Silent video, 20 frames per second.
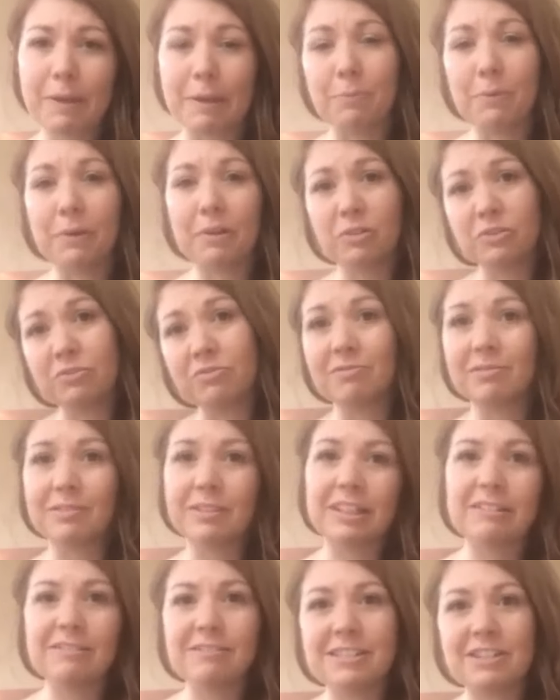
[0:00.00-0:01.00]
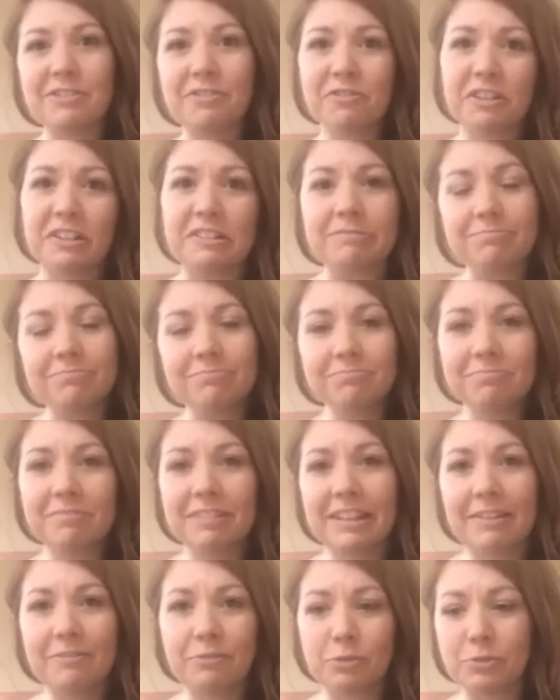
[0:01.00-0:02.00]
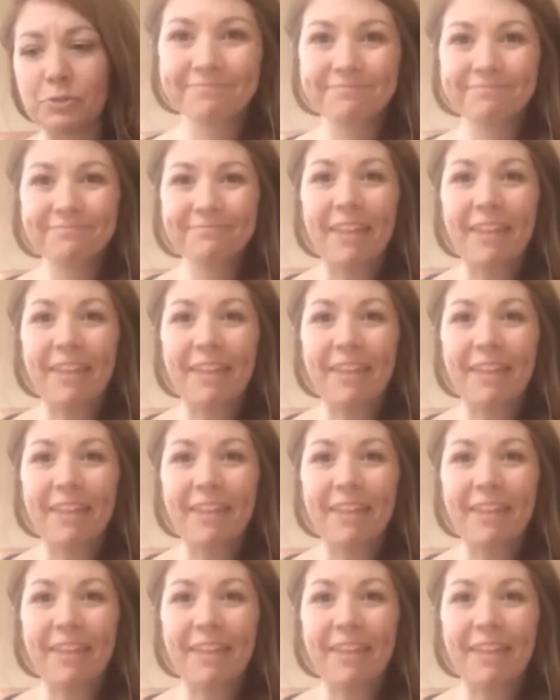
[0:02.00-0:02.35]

people on different levels.